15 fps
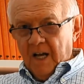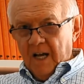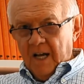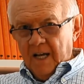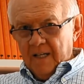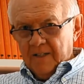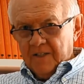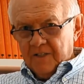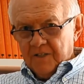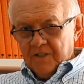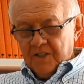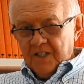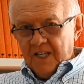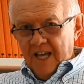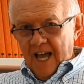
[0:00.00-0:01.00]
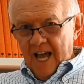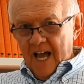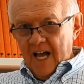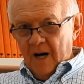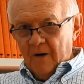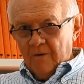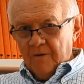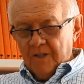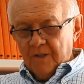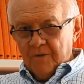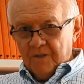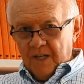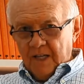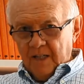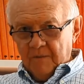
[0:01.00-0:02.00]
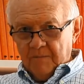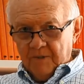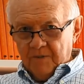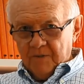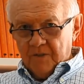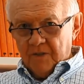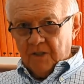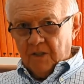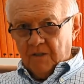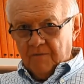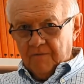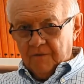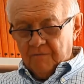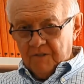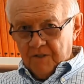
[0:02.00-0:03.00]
and to see how those elements of the